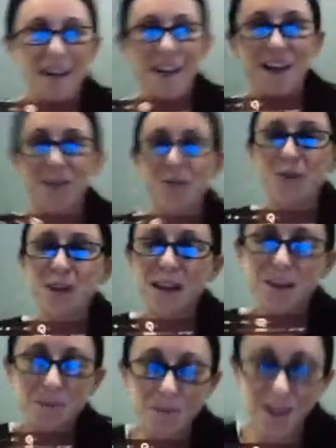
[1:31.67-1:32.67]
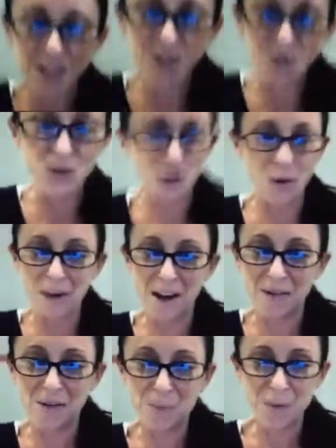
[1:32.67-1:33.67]
If you're like me and you don't
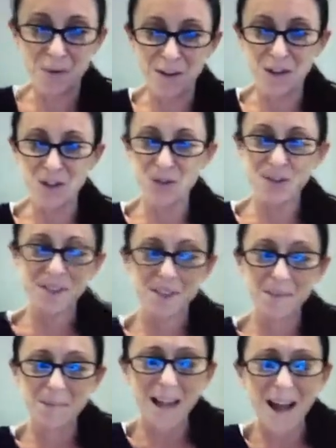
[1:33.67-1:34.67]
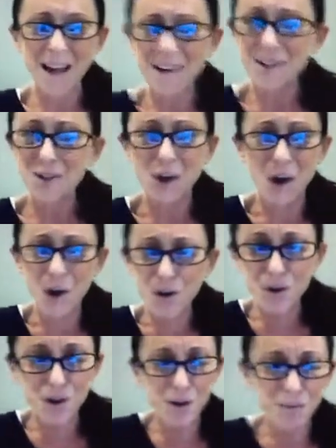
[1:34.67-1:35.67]
have a professional team, that is all
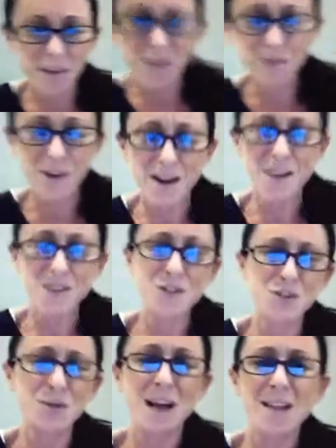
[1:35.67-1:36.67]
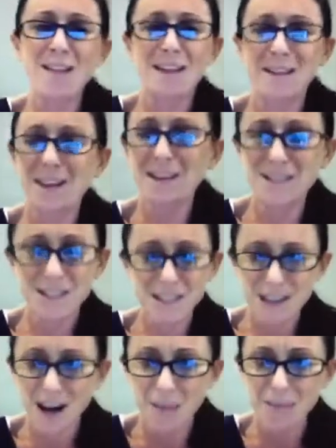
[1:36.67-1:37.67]
good, my friends. Do not let that
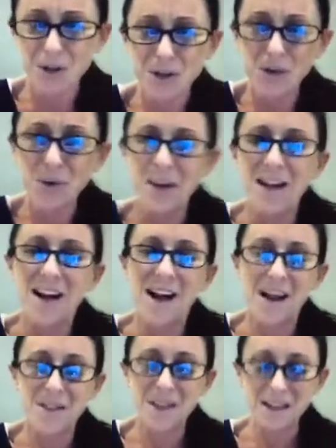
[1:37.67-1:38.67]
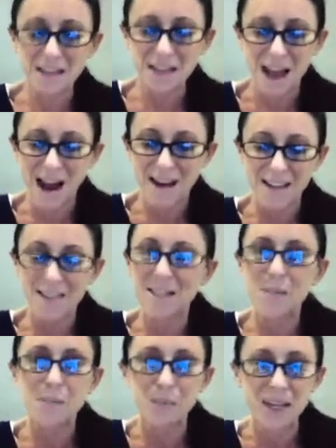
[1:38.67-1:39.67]
stop you. I think that is
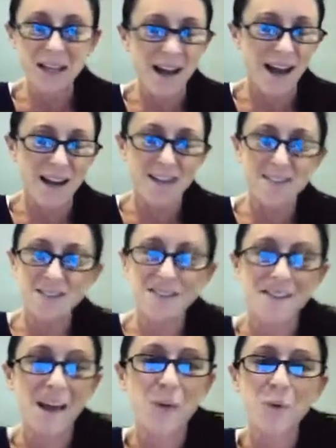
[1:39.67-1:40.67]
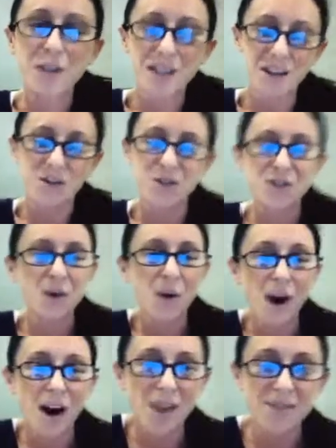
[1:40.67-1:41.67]
the BS that we hear so
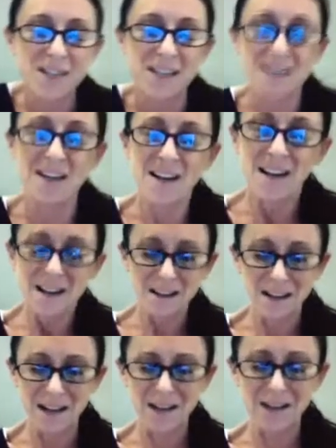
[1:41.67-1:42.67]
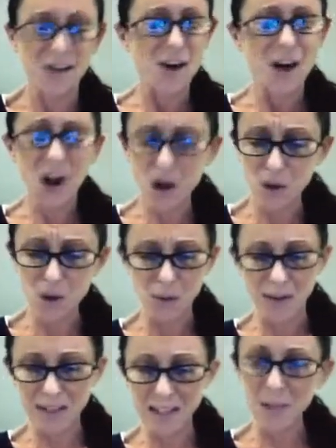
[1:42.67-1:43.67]
often. Like, oh, do
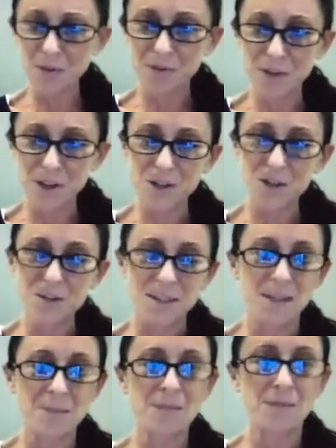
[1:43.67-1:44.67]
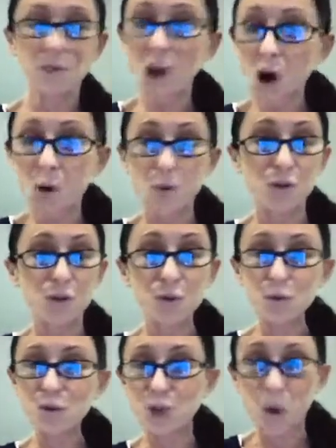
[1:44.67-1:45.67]
I need a professional team? No,
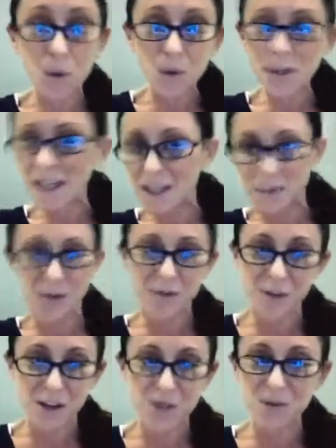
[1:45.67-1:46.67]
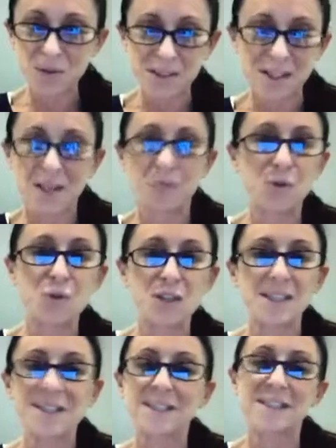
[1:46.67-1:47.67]
you don't need a professional team. You
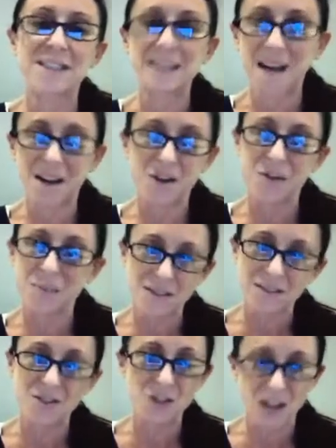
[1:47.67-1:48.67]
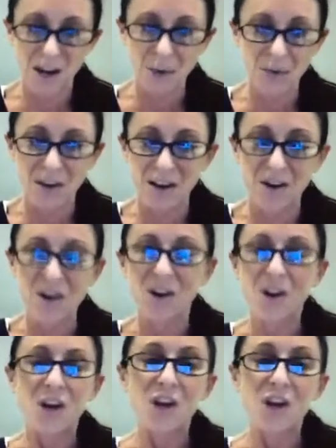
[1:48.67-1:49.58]
just need to get your message out there.